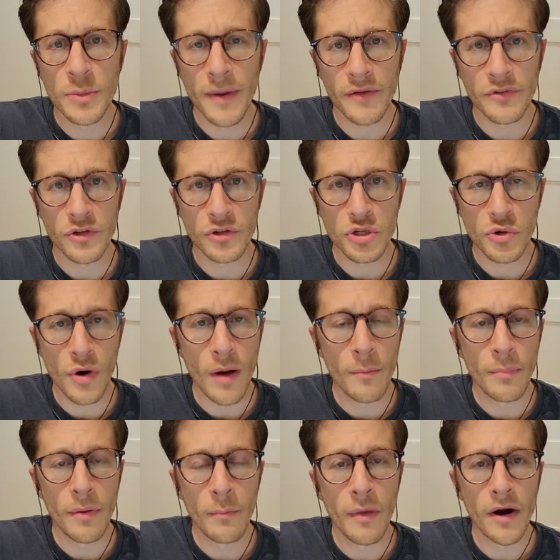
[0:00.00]
about the
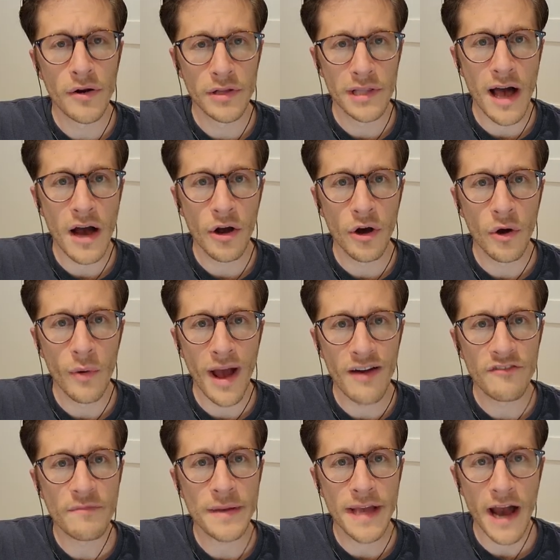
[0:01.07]
Trump Mar-a-Lago
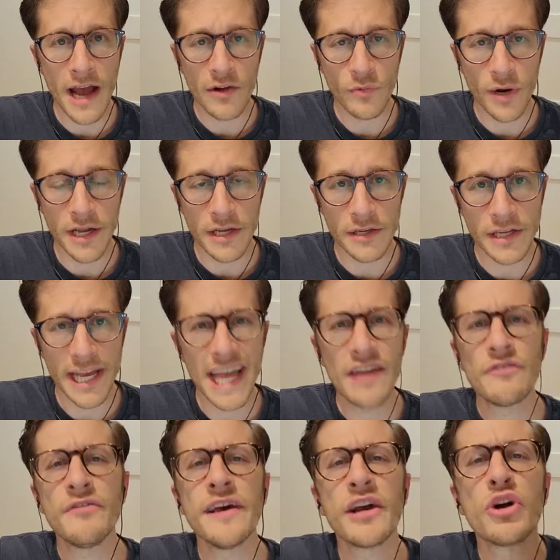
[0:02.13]
F B I raid.
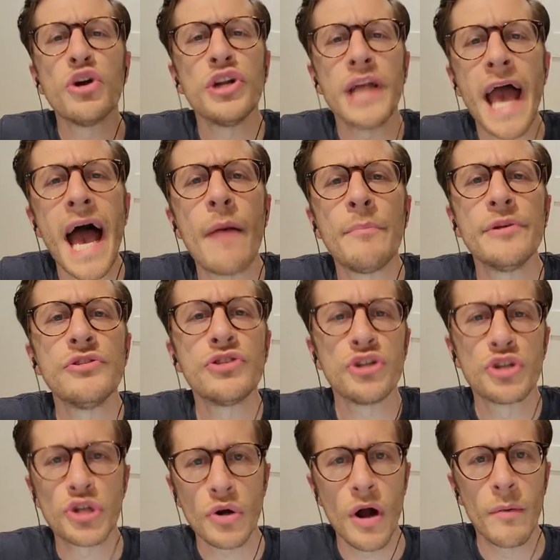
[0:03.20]
If it could happen to
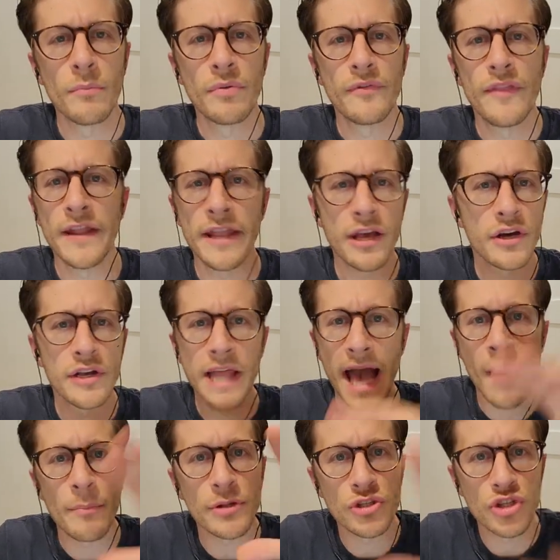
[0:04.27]
Trump, then it could
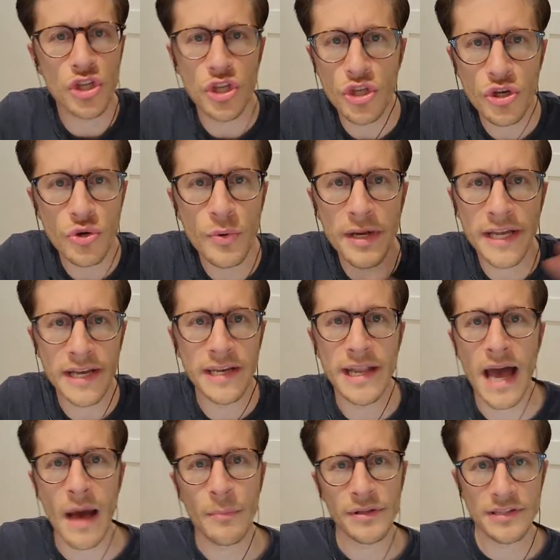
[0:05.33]
happen to you and it could
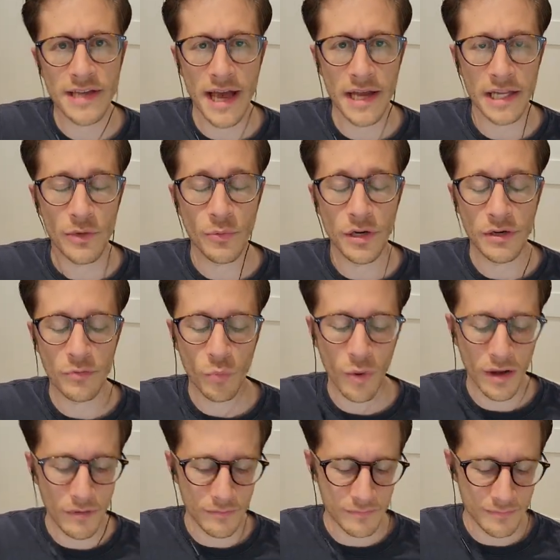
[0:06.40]
happen to anyone.
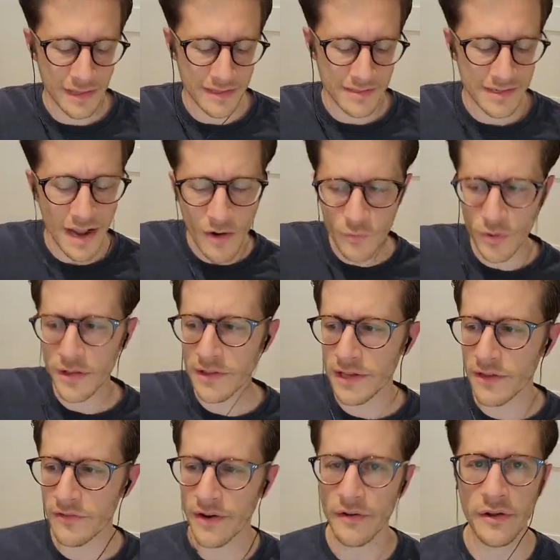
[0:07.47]
Well, that's not
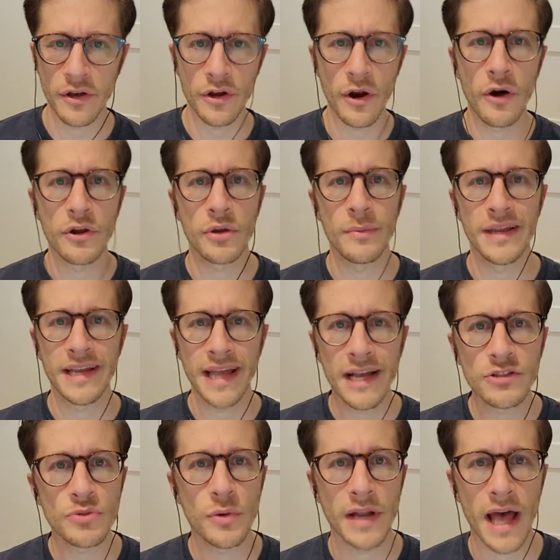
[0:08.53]
really a very good argument
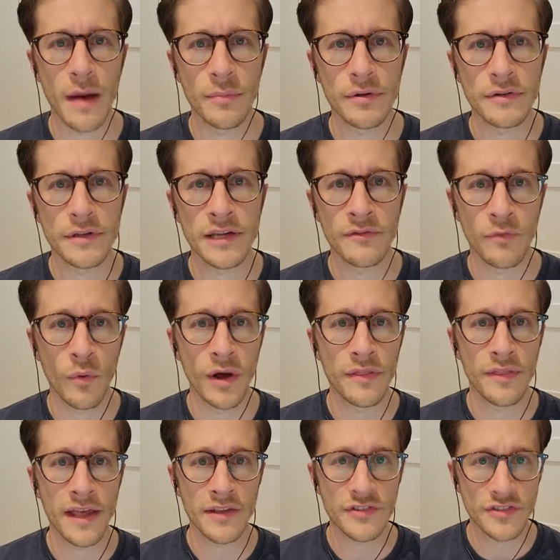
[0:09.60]
against what happened. If
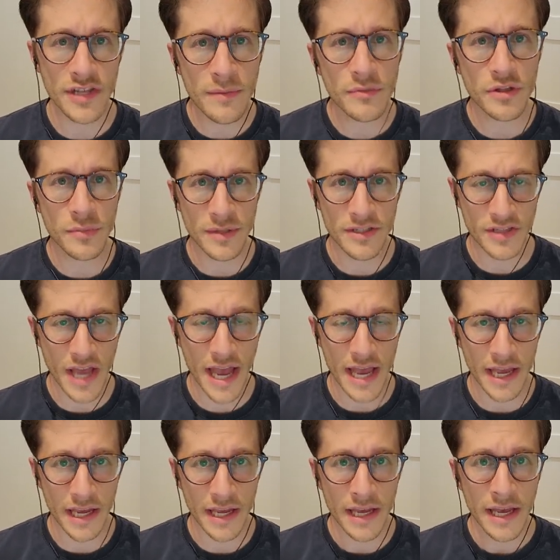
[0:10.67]
what they seem to be
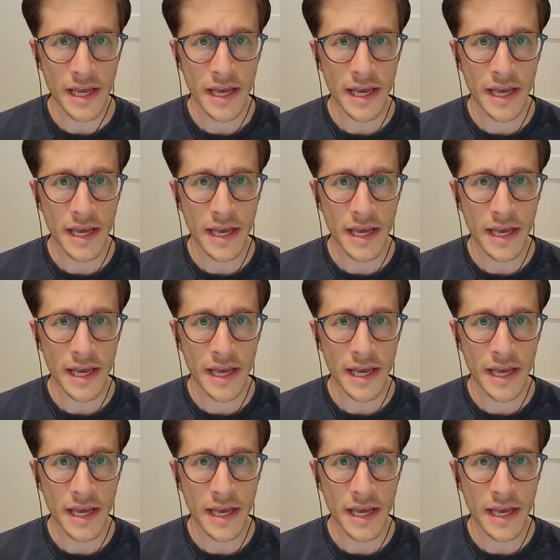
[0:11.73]
saying